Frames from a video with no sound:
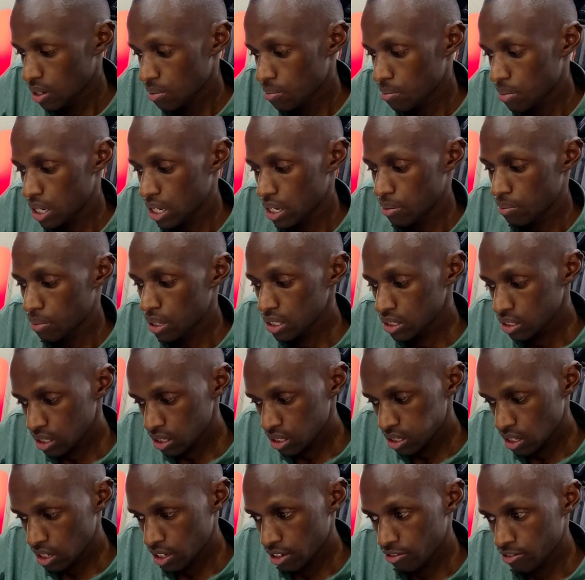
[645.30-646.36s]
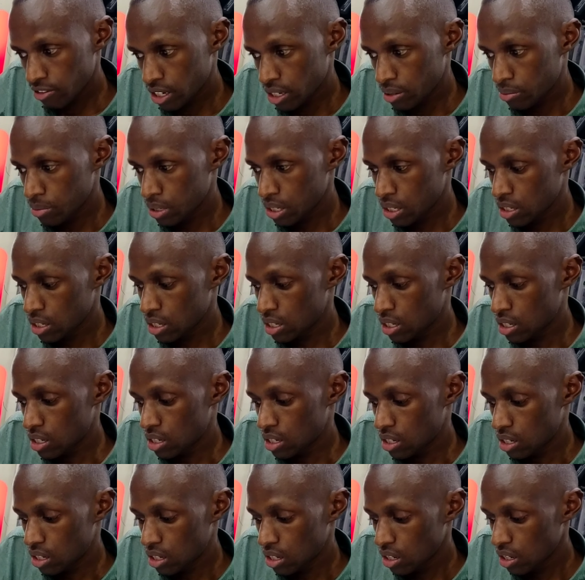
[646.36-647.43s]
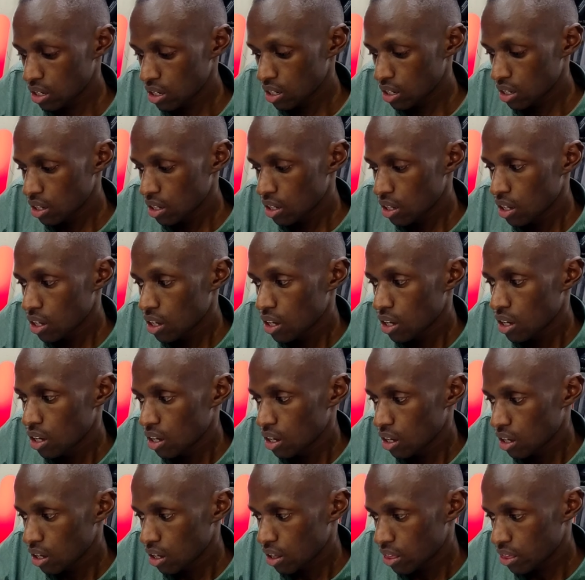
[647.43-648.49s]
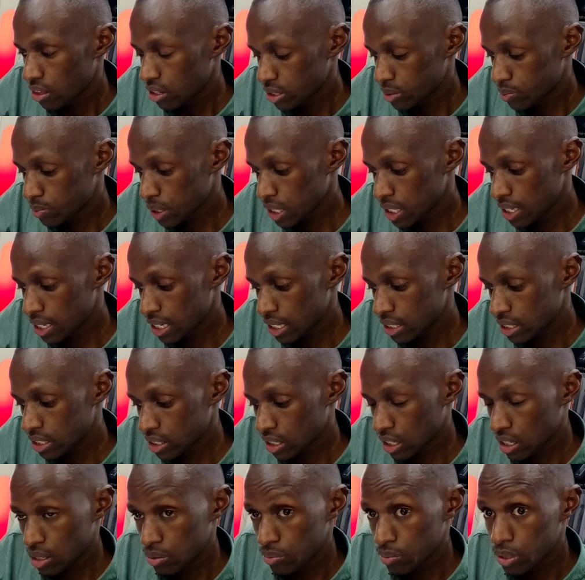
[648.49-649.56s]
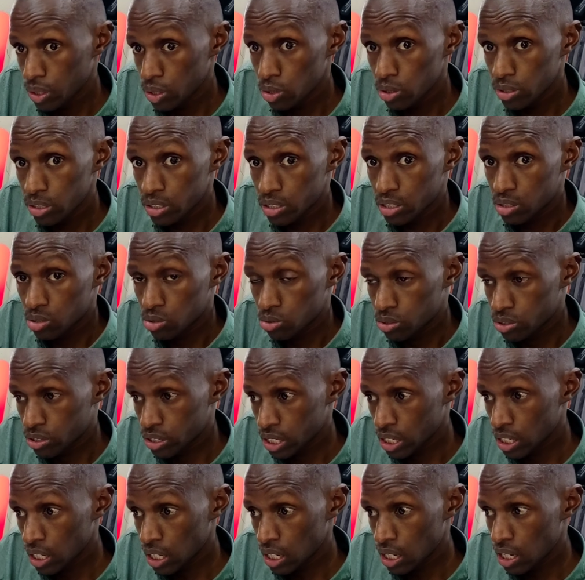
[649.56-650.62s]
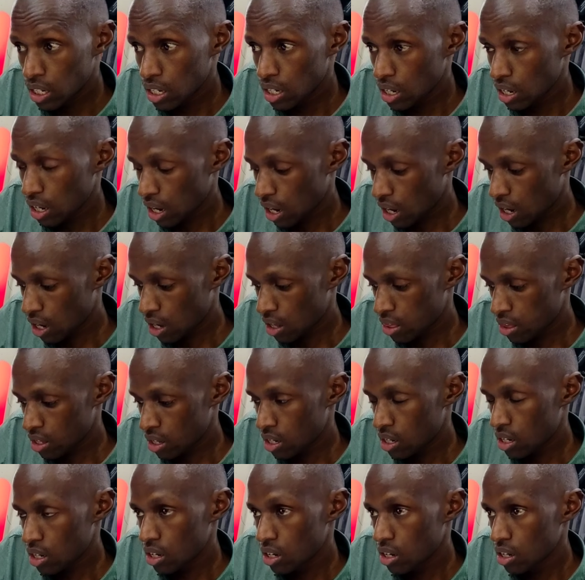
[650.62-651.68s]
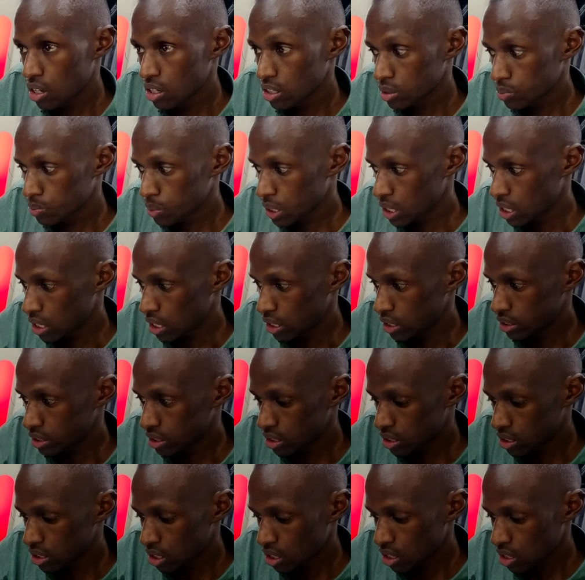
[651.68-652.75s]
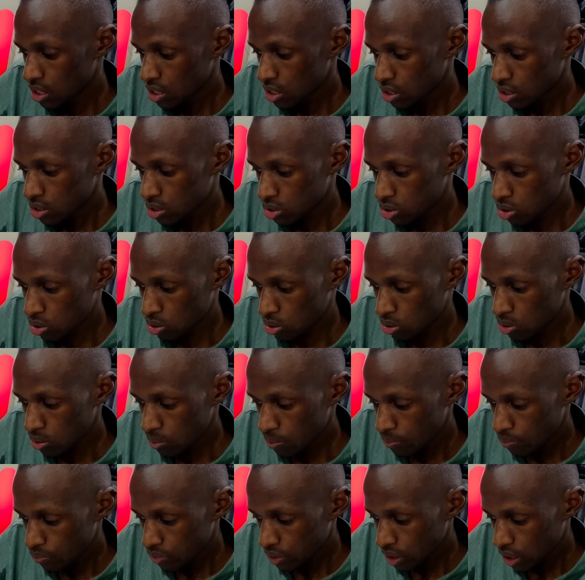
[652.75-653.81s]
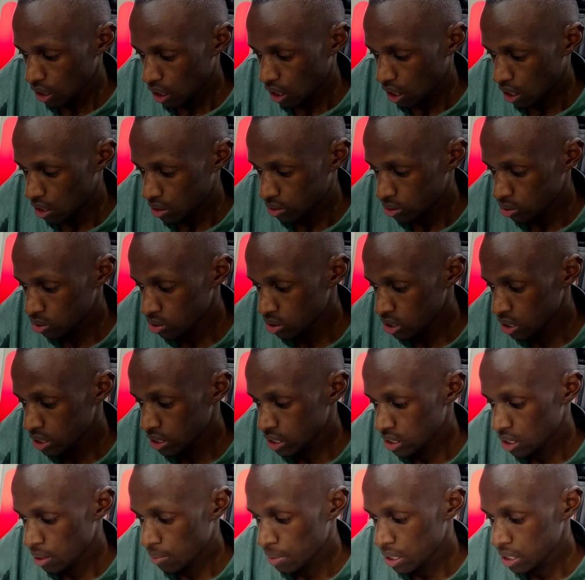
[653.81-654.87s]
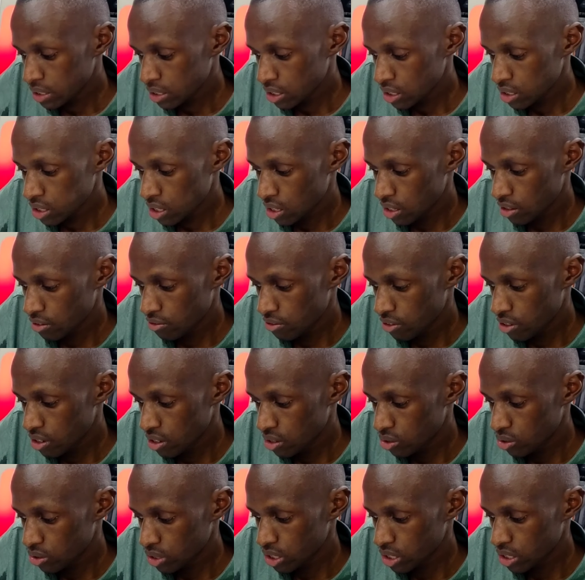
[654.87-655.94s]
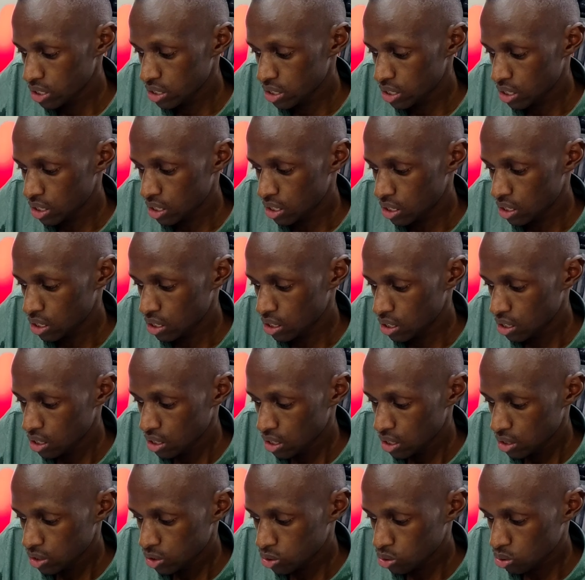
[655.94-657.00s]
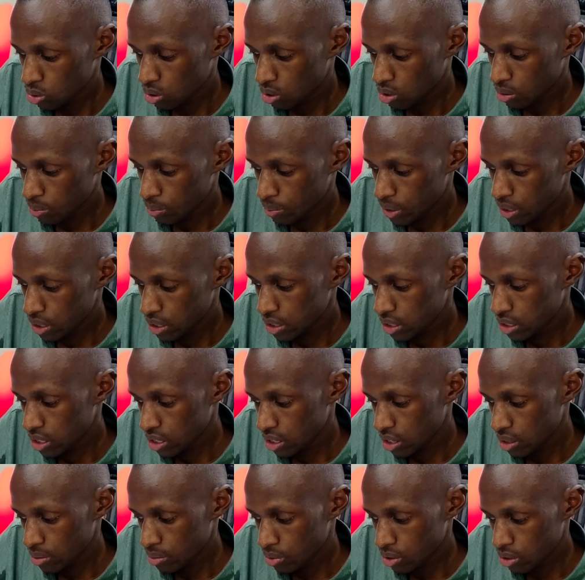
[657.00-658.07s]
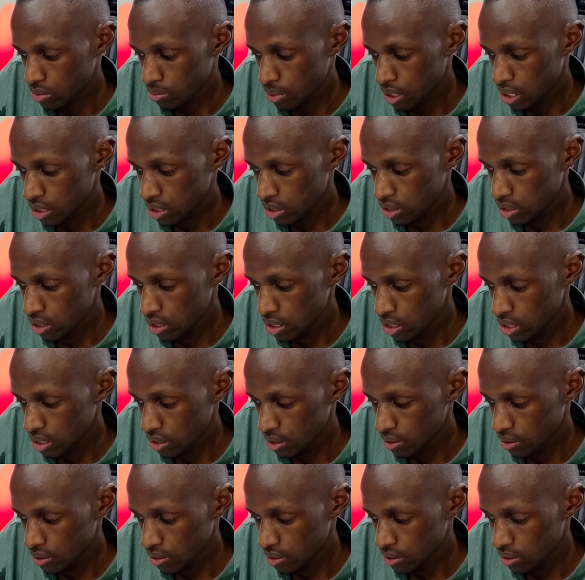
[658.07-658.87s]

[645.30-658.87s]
By master slave, I mean the speed light can be used to trigger other speed lights. So to use it as a master slave, you need to long press the mode button